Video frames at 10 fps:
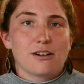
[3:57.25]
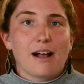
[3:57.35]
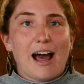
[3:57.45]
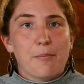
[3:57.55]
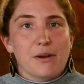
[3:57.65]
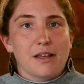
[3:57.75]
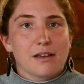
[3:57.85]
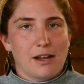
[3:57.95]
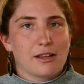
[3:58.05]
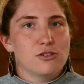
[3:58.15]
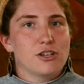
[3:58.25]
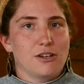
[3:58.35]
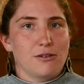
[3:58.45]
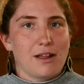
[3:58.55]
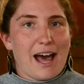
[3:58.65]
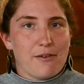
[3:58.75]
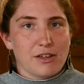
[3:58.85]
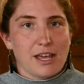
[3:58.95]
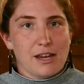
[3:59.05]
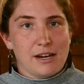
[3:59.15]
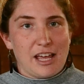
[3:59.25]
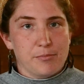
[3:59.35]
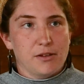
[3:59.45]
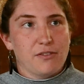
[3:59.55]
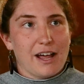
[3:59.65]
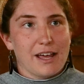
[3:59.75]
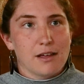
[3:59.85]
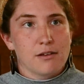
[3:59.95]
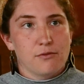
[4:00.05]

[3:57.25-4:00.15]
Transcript: are happening and continue to advocate and amplify